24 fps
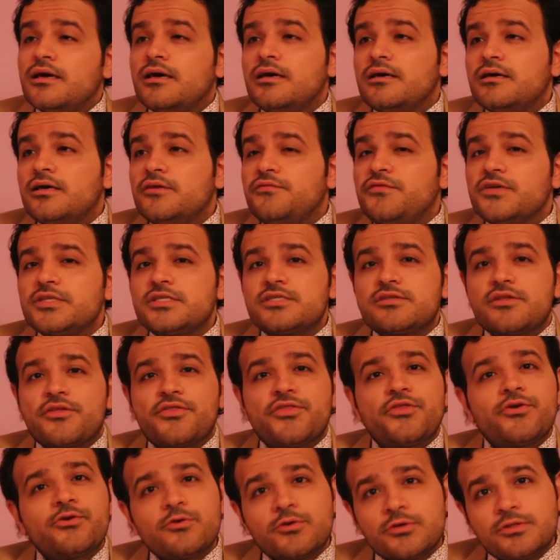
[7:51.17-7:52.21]
If it's
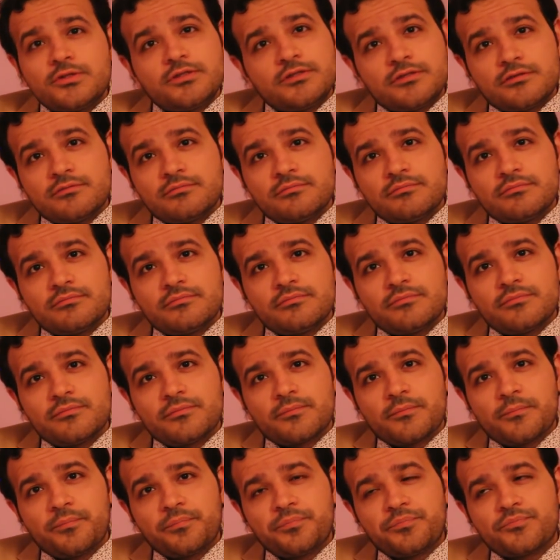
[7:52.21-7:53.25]
the throat
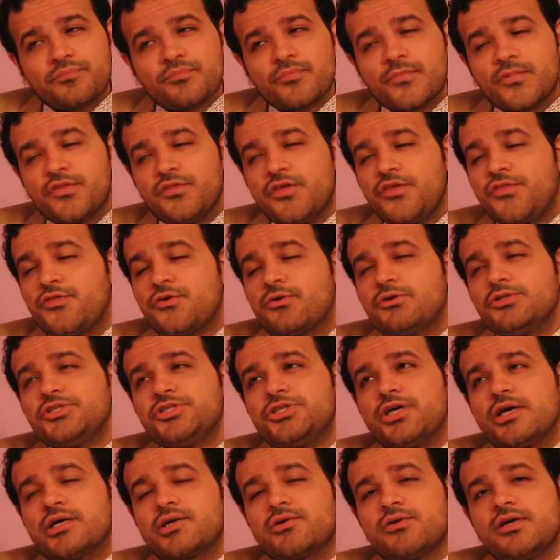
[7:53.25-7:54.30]

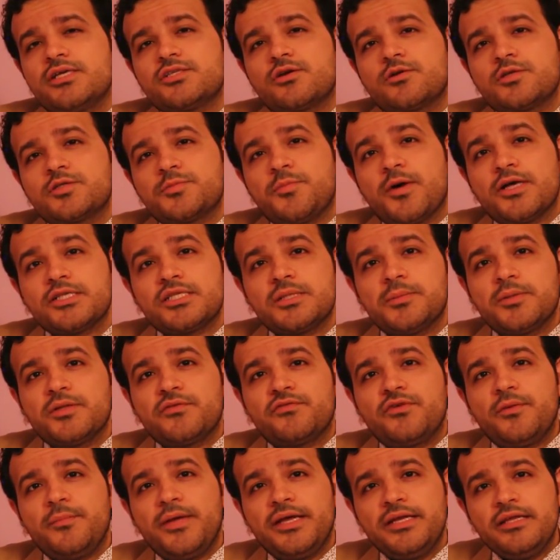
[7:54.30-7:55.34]
chakra is
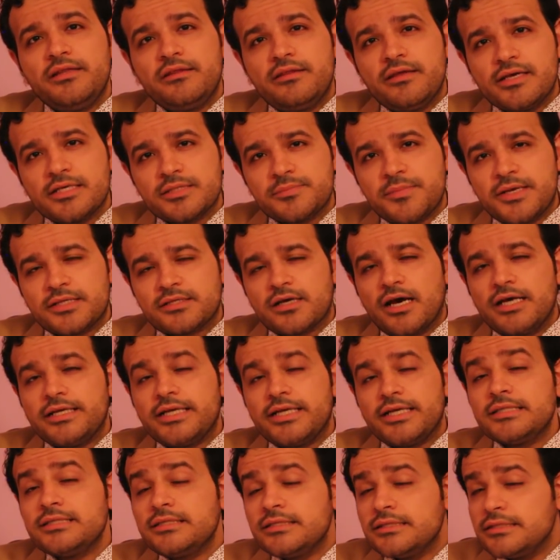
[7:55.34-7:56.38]
responsible for many things, but
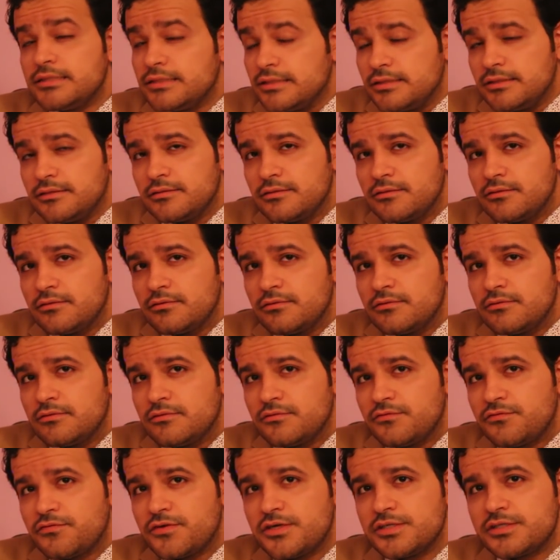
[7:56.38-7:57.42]
identity,
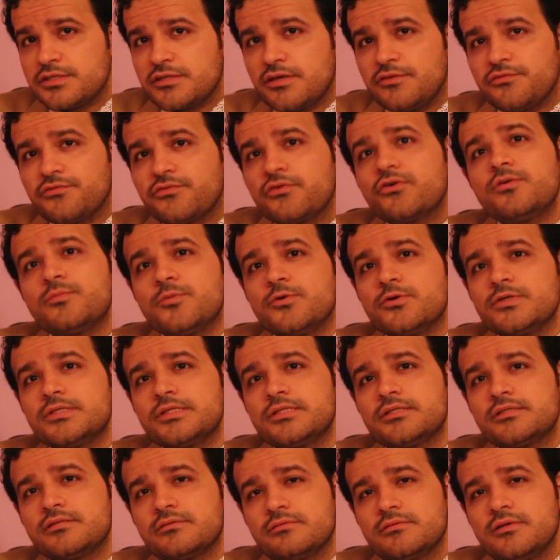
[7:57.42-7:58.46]
first and
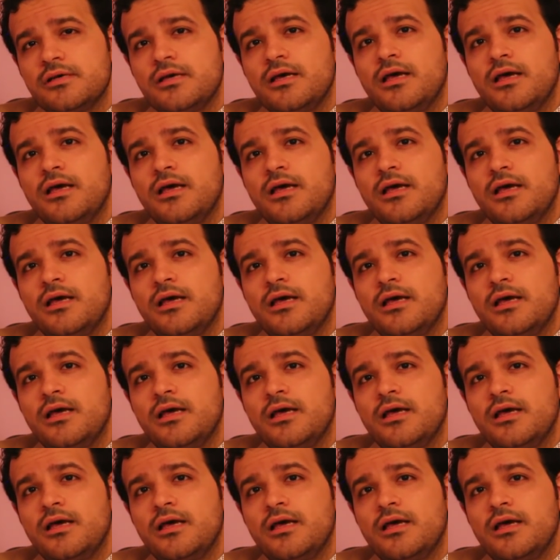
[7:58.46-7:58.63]
foremost.